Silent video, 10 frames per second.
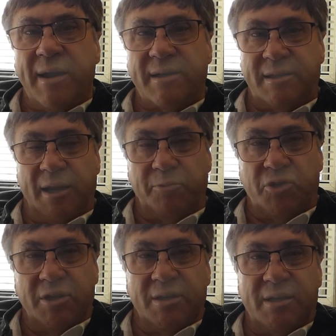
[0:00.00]

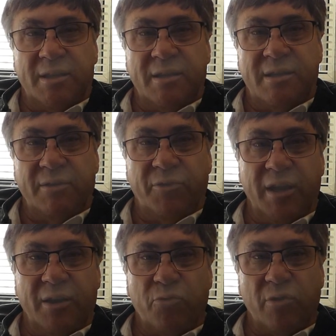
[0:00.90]
exception to the
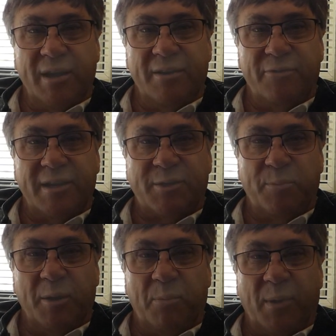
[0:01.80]
dividend
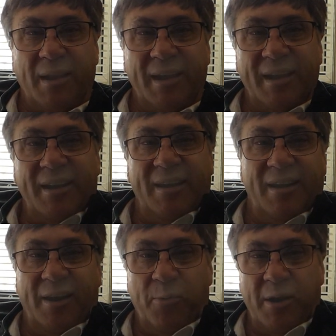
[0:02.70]
reinvestment plan,
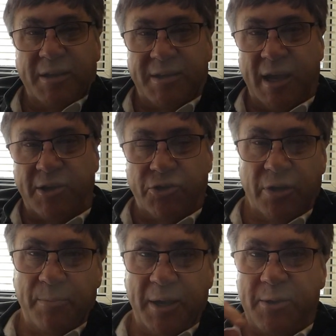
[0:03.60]
and I want to touch
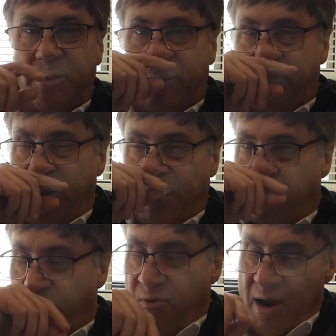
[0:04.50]
on it because it's
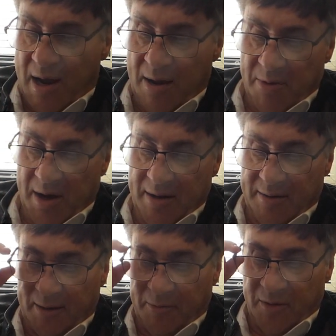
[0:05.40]
rare, but
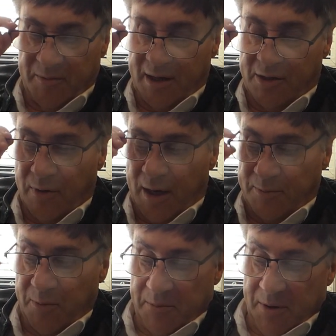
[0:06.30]
sometimes it gets
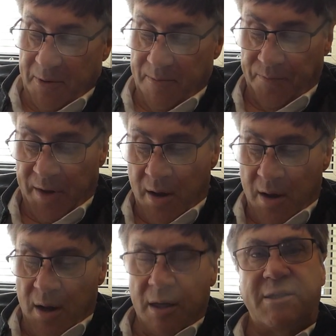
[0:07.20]
raised by people.
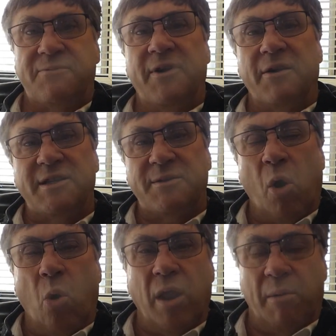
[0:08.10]
A very
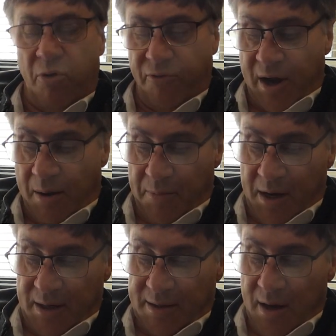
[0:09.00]
small number of
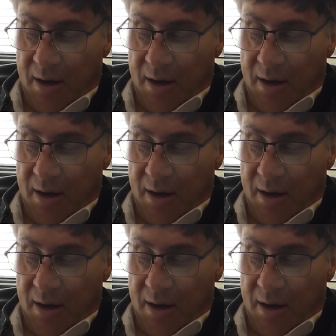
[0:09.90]
companies